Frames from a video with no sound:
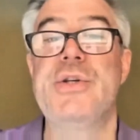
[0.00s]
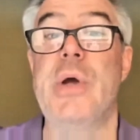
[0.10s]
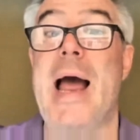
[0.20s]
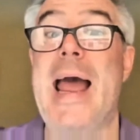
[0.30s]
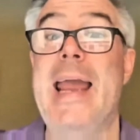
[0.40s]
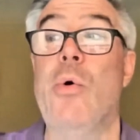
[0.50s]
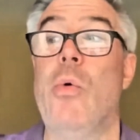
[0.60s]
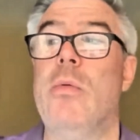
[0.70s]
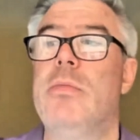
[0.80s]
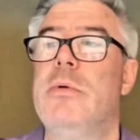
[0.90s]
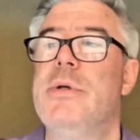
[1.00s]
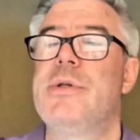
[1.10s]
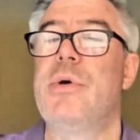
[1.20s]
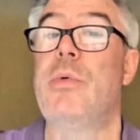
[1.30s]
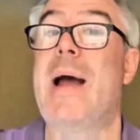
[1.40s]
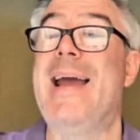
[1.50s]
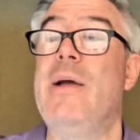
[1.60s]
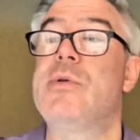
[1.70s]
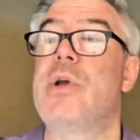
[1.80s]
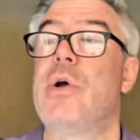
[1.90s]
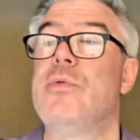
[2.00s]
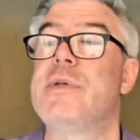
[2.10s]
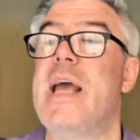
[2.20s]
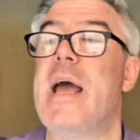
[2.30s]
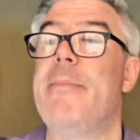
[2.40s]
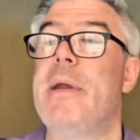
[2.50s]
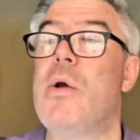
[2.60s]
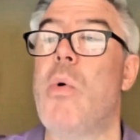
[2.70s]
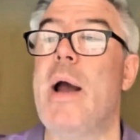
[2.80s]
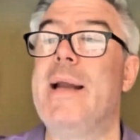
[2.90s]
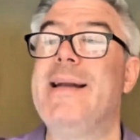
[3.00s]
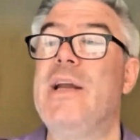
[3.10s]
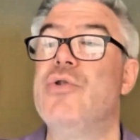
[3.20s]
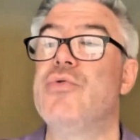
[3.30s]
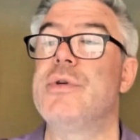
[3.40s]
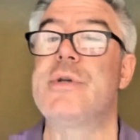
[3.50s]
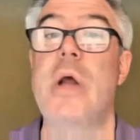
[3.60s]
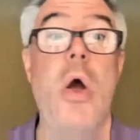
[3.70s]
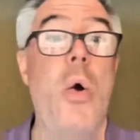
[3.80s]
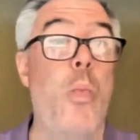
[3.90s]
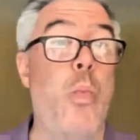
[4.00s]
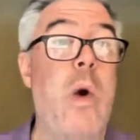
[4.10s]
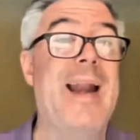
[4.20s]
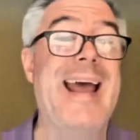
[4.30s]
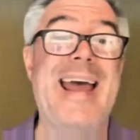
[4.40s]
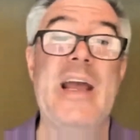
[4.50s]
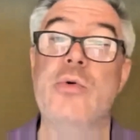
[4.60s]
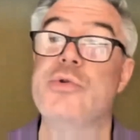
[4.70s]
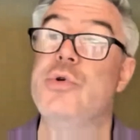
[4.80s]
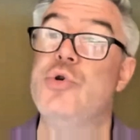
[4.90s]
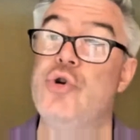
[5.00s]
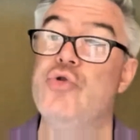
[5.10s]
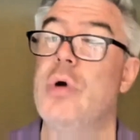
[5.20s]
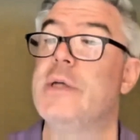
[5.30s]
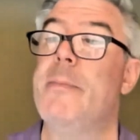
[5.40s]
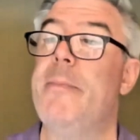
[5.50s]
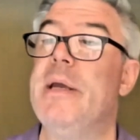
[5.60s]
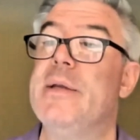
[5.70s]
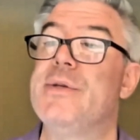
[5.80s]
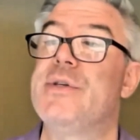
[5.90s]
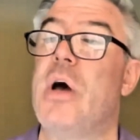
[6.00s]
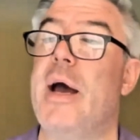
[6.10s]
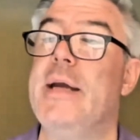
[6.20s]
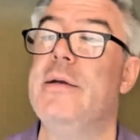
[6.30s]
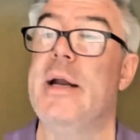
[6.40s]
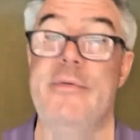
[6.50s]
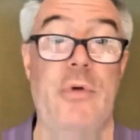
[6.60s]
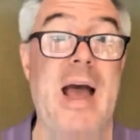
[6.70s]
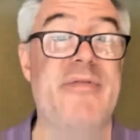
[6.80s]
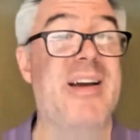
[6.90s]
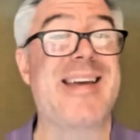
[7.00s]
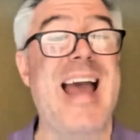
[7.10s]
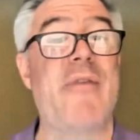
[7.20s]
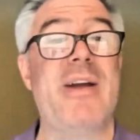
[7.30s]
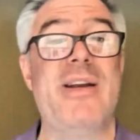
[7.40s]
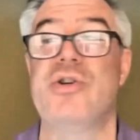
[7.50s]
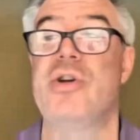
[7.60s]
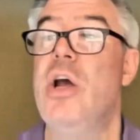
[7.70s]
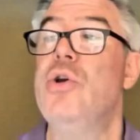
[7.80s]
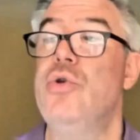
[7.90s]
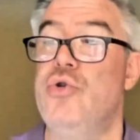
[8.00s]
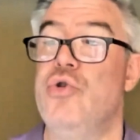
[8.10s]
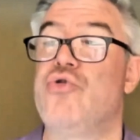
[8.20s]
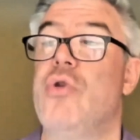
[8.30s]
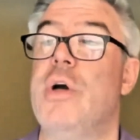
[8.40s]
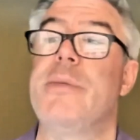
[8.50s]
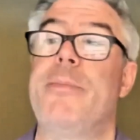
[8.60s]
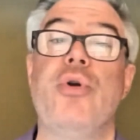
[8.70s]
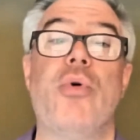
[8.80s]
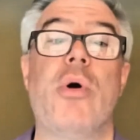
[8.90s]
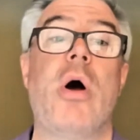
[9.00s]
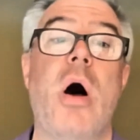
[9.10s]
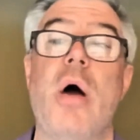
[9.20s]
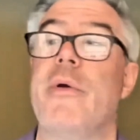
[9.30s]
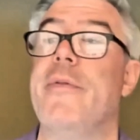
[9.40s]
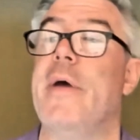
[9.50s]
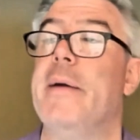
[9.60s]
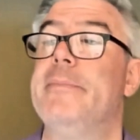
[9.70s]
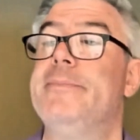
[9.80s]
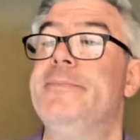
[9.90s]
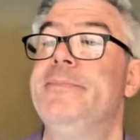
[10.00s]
To hail. So hailstones can be quite dangerous. When it hails, you should try to be inside. And if you have a garage, you should try to put your car in there.